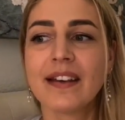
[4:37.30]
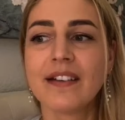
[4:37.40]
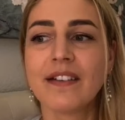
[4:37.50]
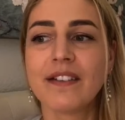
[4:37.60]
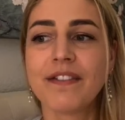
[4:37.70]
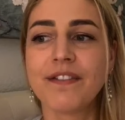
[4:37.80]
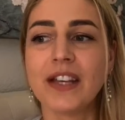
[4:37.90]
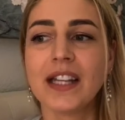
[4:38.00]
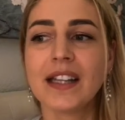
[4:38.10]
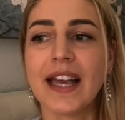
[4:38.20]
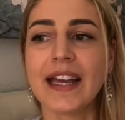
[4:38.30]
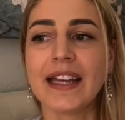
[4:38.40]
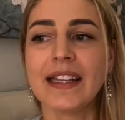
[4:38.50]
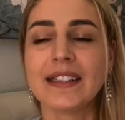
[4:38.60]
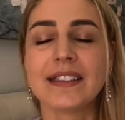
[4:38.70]
feel like
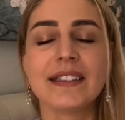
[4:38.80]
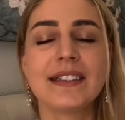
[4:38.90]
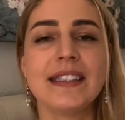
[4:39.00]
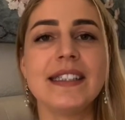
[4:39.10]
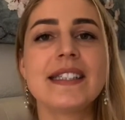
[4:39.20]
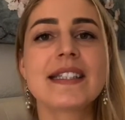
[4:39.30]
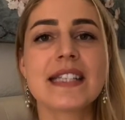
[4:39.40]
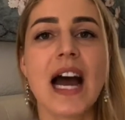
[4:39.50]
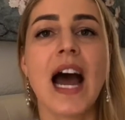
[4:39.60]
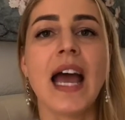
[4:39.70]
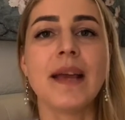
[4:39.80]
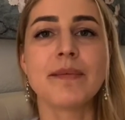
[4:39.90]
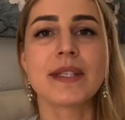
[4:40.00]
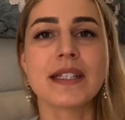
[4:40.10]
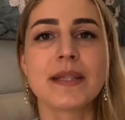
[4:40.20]
in these
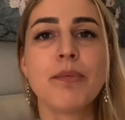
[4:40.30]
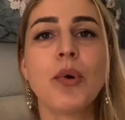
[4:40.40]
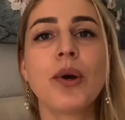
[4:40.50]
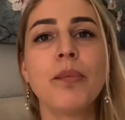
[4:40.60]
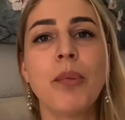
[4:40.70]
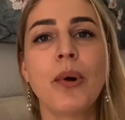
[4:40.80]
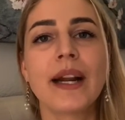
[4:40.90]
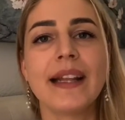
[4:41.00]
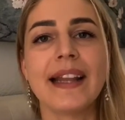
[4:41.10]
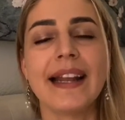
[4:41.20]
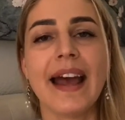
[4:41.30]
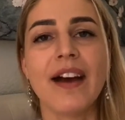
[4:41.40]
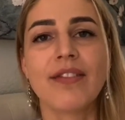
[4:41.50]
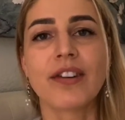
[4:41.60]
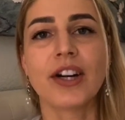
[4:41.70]
times, it's more important than
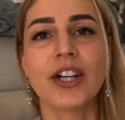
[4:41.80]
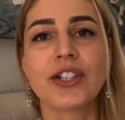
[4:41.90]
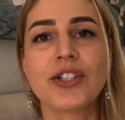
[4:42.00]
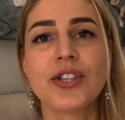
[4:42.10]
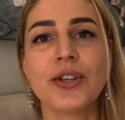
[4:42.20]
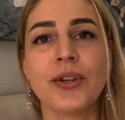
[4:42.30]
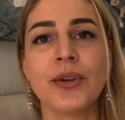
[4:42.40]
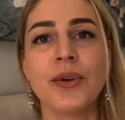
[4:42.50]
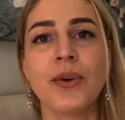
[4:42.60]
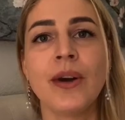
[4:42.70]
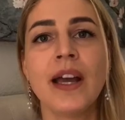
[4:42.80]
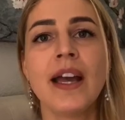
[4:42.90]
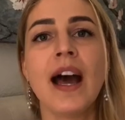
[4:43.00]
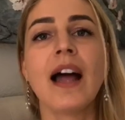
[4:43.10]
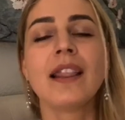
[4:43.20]
ever to
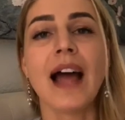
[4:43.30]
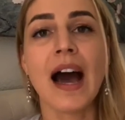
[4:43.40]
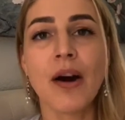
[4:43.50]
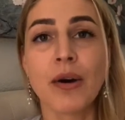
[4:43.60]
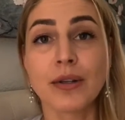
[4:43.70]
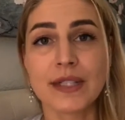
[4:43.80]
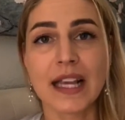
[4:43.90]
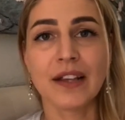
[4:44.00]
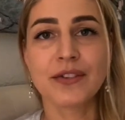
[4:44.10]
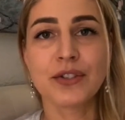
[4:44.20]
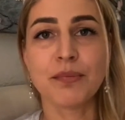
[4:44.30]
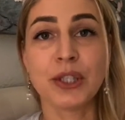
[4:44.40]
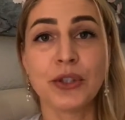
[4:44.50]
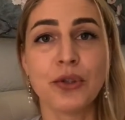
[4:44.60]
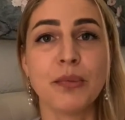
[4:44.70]
allow ourselves to be
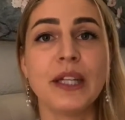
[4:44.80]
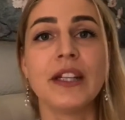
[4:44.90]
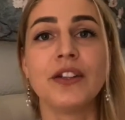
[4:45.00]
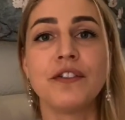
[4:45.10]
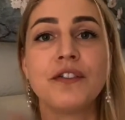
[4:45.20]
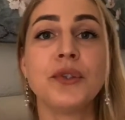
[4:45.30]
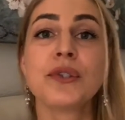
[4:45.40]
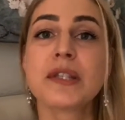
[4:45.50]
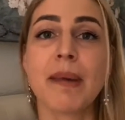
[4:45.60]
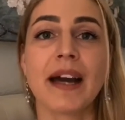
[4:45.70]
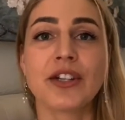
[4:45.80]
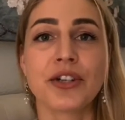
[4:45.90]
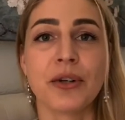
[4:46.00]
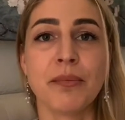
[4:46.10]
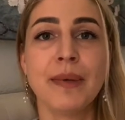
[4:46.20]
human in the full
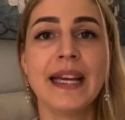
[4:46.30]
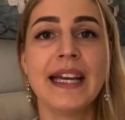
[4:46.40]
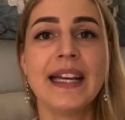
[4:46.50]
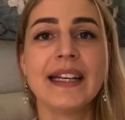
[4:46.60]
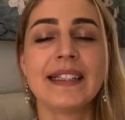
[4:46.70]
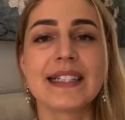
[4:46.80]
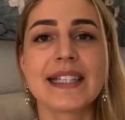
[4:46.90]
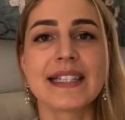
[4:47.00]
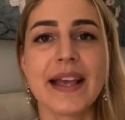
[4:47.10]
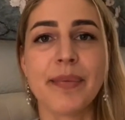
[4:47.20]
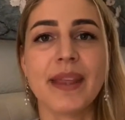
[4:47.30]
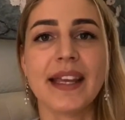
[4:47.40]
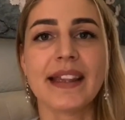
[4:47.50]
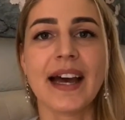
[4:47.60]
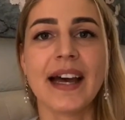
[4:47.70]
spectrum. This is
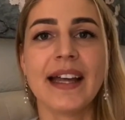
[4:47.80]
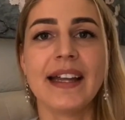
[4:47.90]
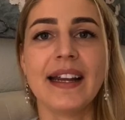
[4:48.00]
something that